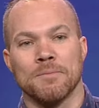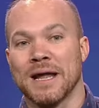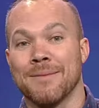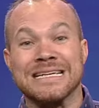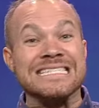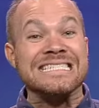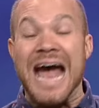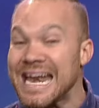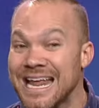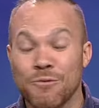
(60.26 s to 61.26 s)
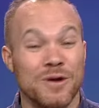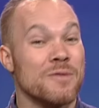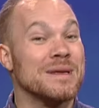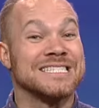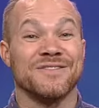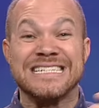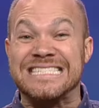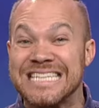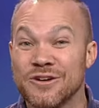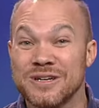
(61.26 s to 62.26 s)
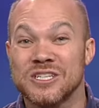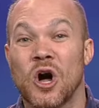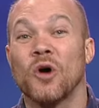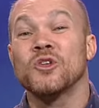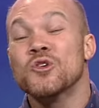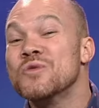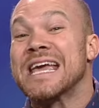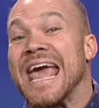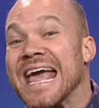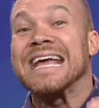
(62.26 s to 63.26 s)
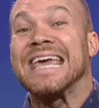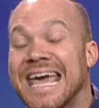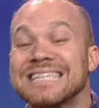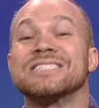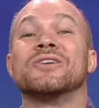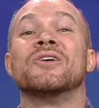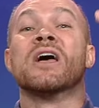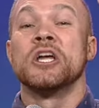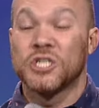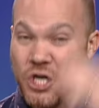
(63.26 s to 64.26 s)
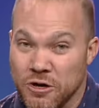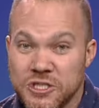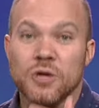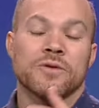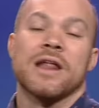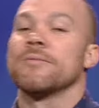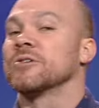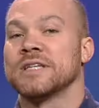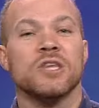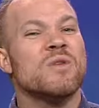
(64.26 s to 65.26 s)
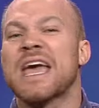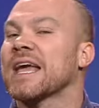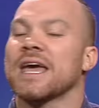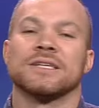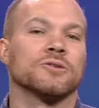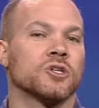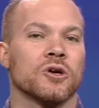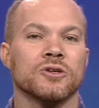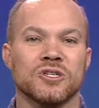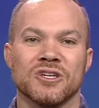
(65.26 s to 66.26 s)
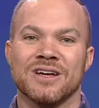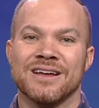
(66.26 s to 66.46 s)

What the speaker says: But I'm excited. We're in the midst of a series called You Can't Cancel Church. Turn to your neighbor and say, you can't cancel church.